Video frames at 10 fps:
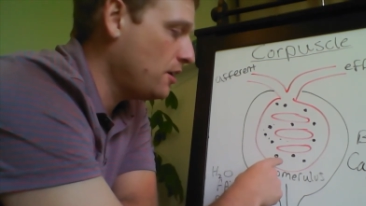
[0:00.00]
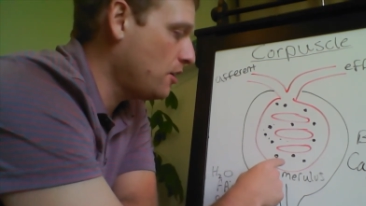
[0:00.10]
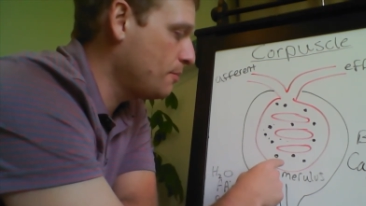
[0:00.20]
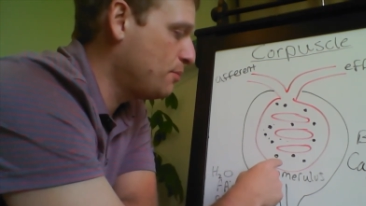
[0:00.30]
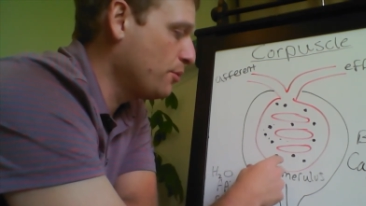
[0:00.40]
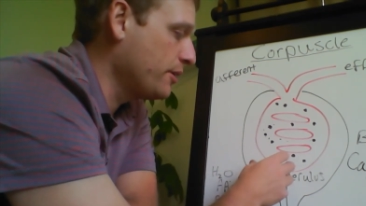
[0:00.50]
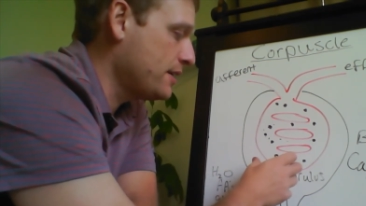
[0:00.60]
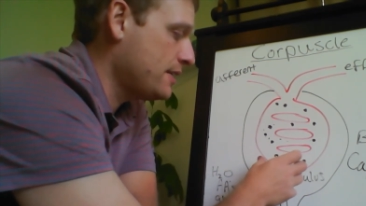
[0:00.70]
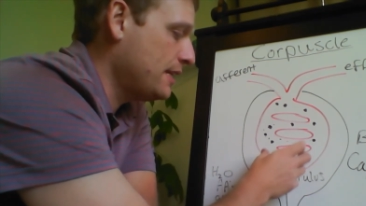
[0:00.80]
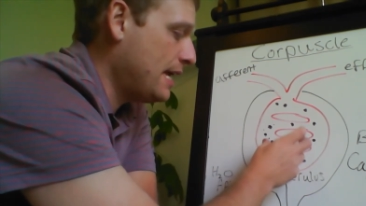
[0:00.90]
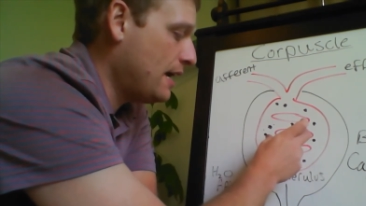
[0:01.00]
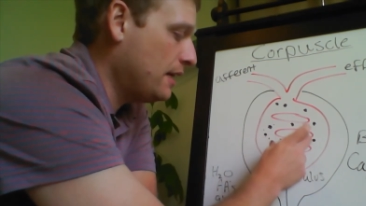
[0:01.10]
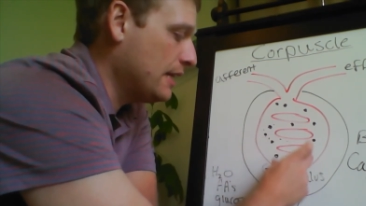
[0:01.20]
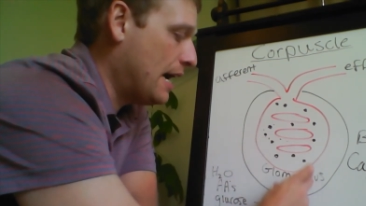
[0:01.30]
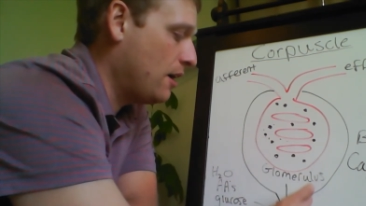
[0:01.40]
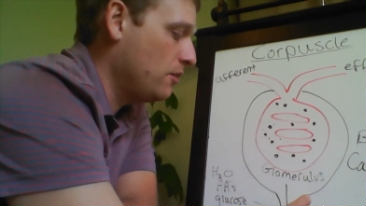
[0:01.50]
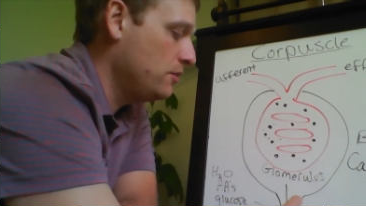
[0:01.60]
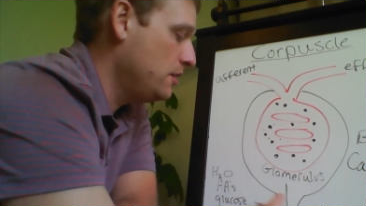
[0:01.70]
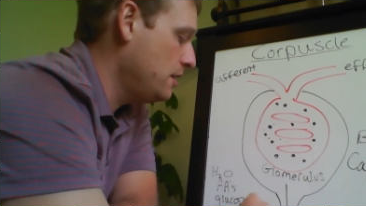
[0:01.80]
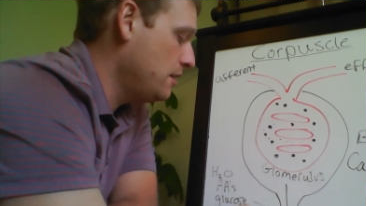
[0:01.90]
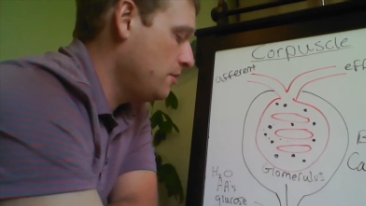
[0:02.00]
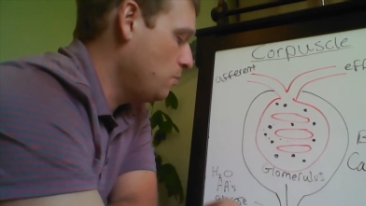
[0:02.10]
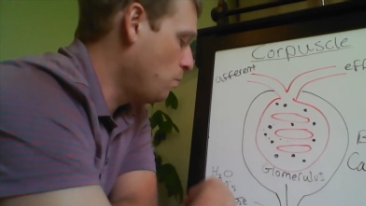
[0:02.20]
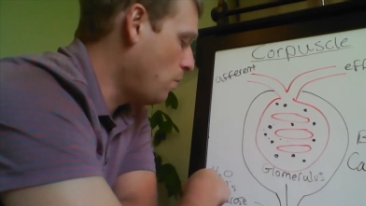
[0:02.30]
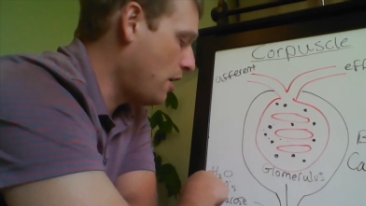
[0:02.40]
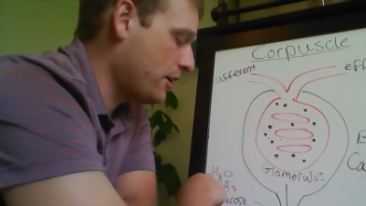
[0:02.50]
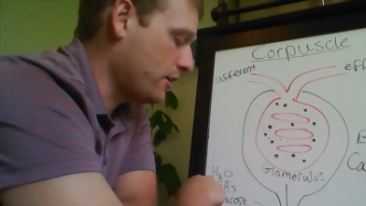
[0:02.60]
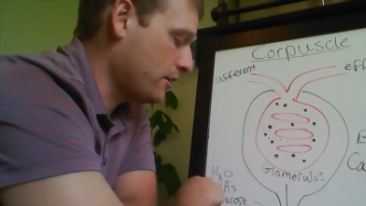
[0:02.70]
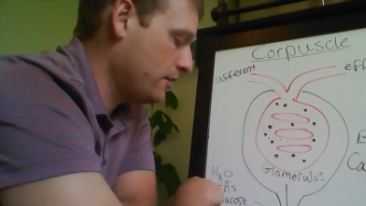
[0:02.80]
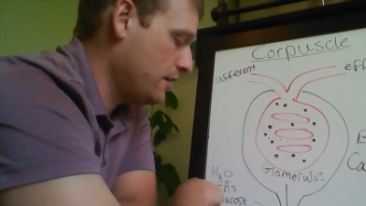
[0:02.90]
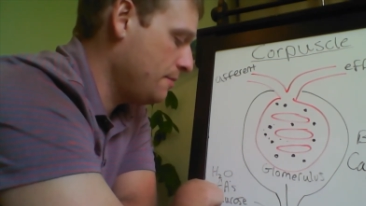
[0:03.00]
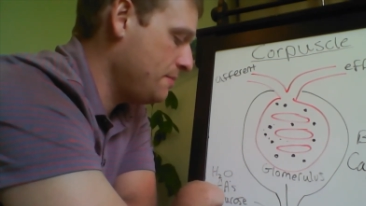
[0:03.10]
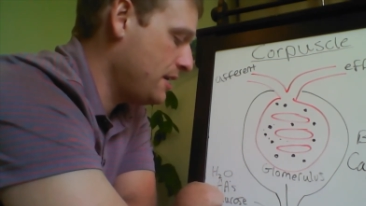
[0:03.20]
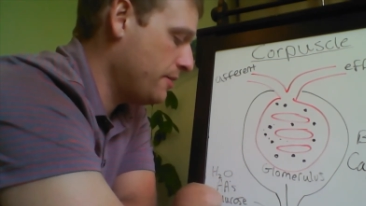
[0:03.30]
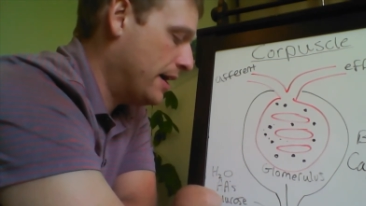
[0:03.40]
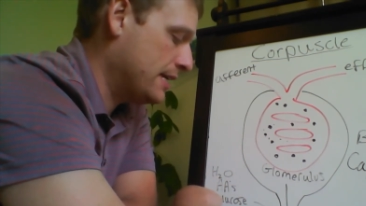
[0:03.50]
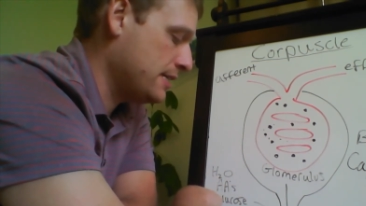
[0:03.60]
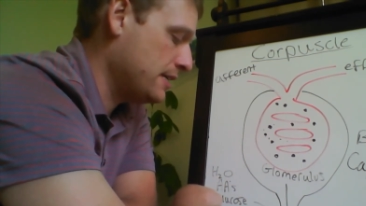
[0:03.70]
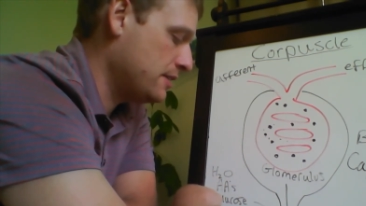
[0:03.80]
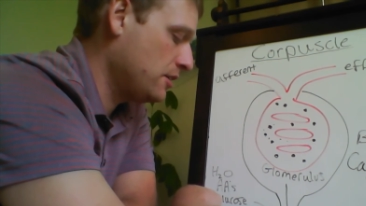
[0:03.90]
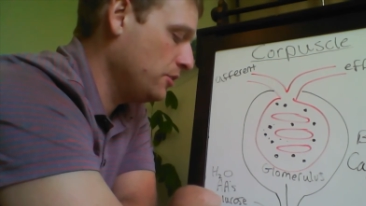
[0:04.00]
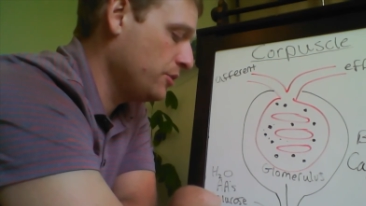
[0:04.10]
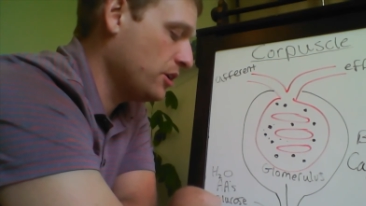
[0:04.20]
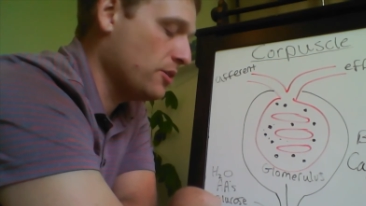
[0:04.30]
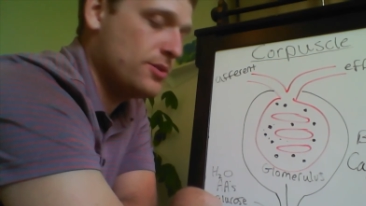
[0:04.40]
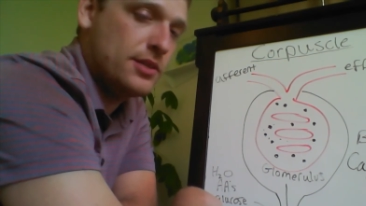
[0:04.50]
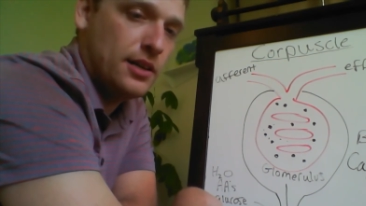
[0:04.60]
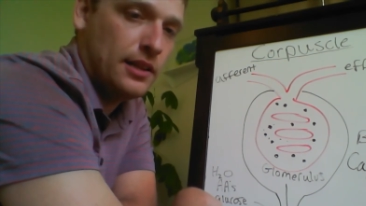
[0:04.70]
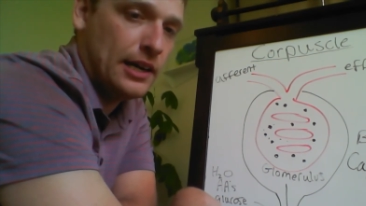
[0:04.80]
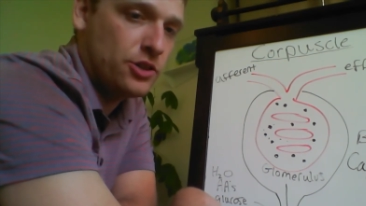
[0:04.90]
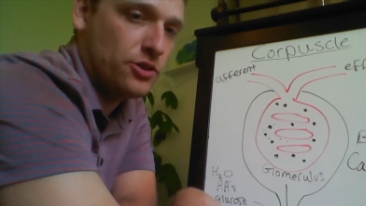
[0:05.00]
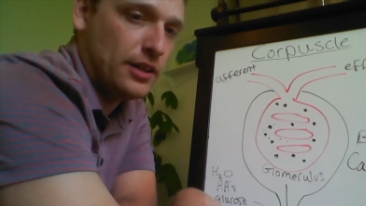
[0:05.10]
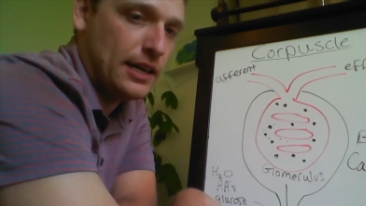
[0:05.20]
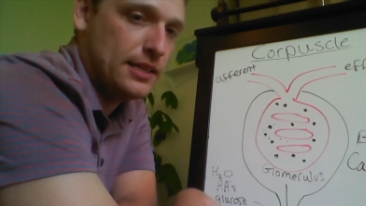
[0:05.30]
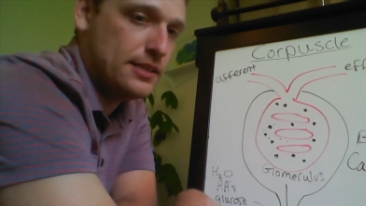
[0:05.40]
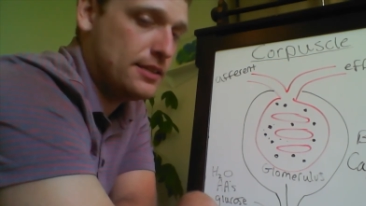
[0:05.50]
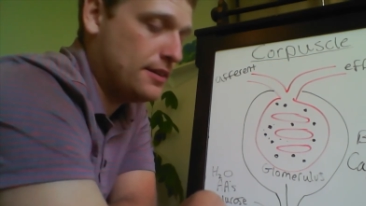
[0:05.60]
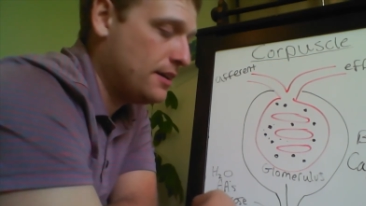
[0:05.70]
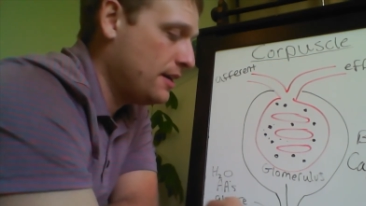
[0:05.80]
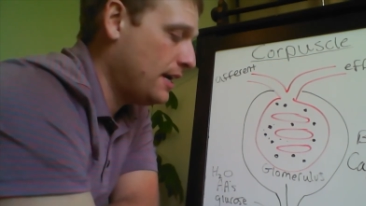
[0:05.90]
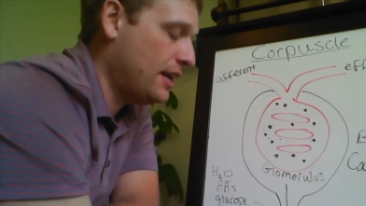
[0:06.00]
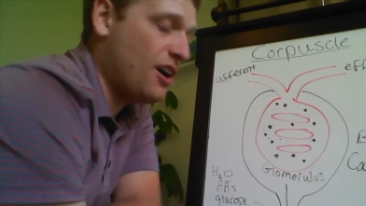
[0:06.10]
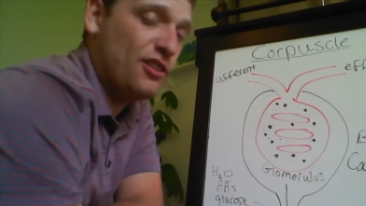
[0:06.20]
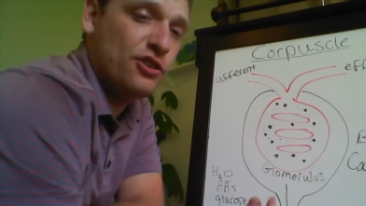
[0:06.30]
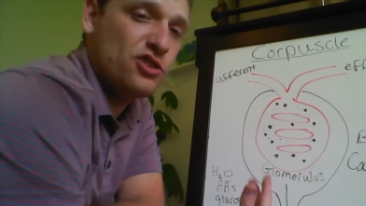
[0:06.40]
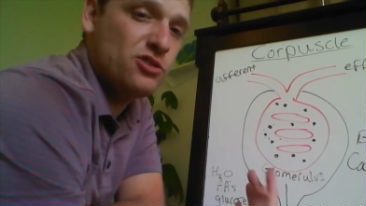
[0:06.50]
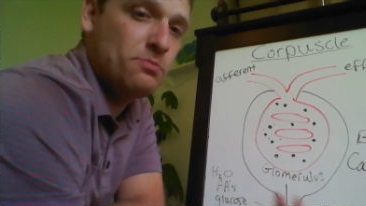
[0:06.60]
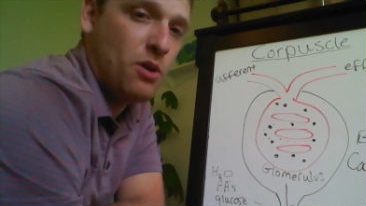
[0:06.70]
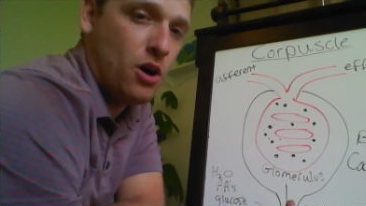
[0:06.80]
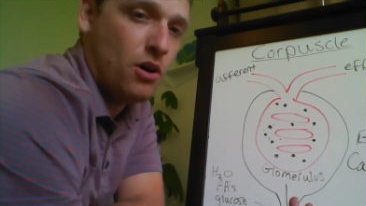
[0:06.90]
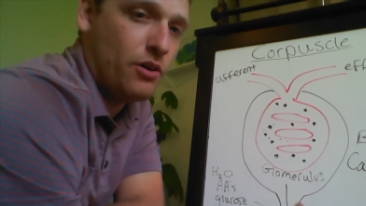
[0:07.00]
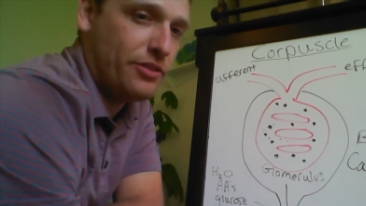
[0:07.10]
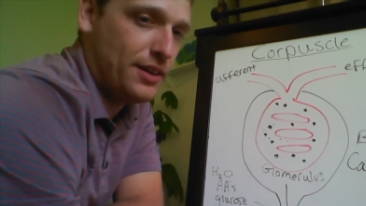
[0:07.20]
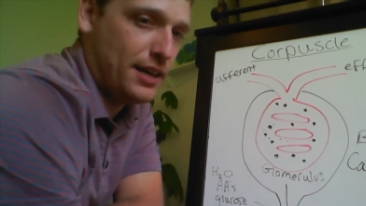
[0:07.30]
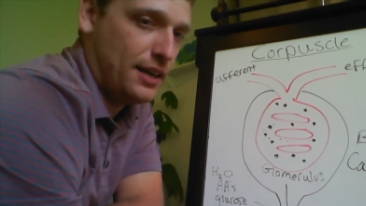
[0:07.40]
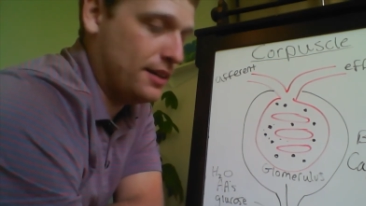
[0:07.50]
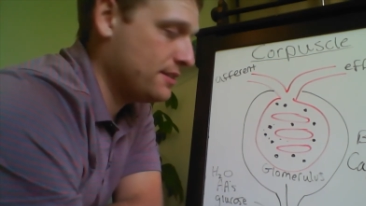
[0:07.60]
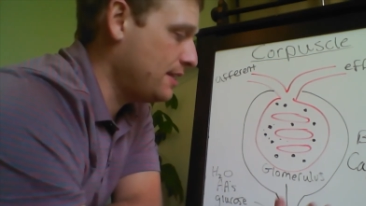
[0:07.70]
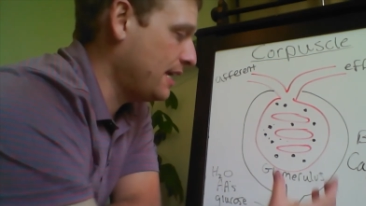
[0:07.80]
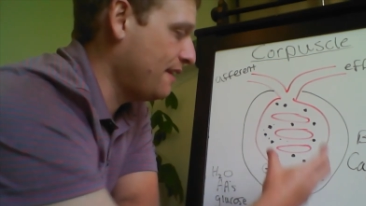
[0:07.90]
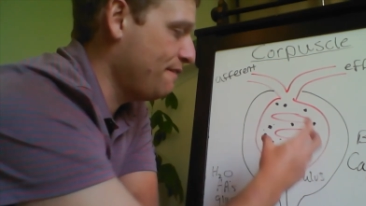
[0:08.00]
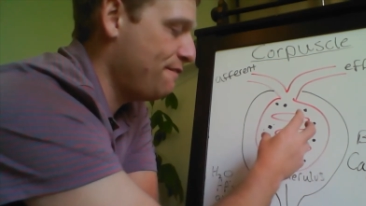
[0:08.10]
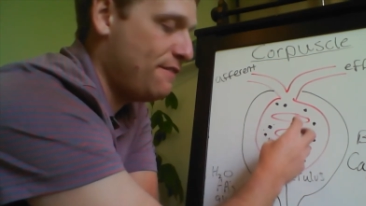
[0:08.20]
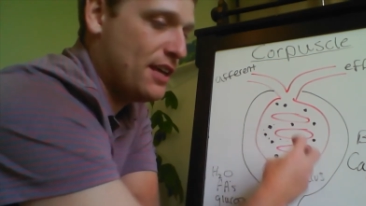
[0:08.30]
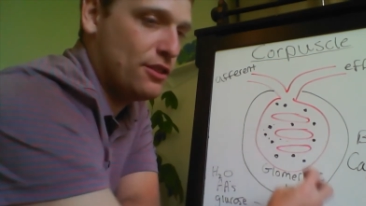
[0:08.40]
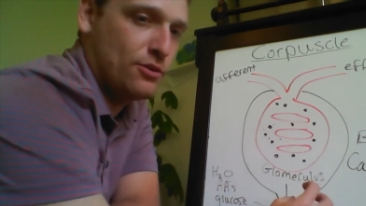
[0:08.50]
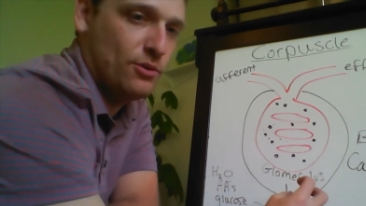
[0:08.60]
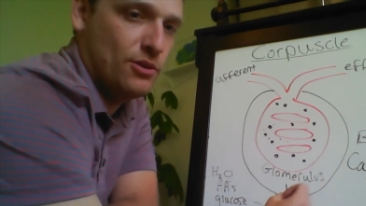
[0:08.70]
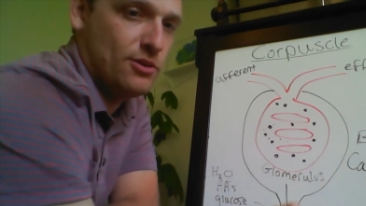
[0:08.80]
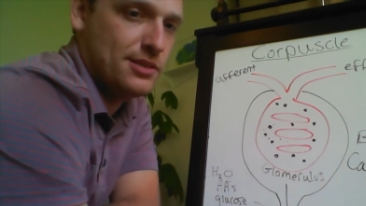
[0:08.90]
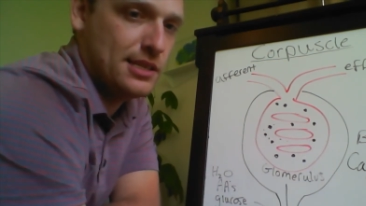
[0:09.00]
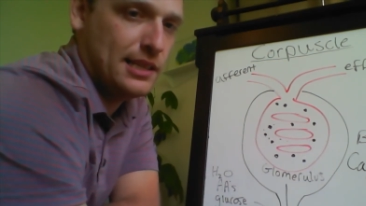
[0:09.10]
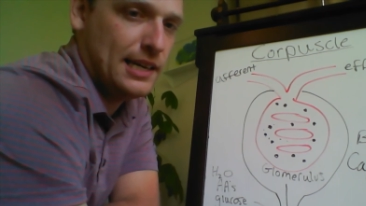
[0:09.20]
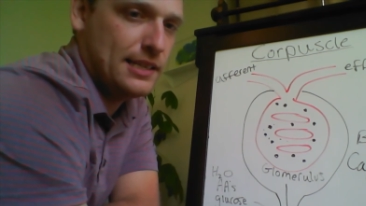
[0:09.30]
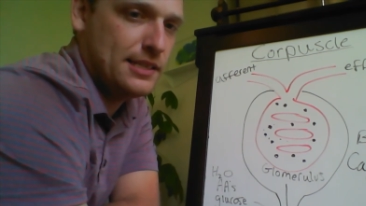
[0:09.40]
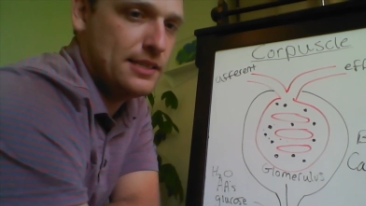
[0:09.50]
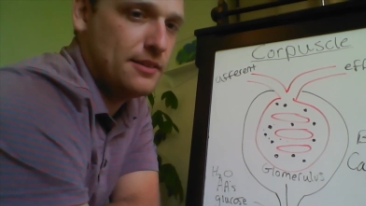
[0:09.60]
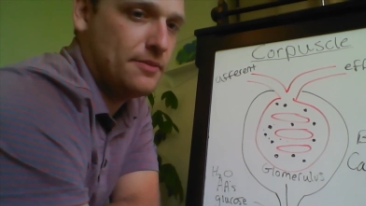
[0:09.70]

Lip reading: are porous, and they allow water, amino acids, glucose, electrolytes, and other small things that can fit through those slits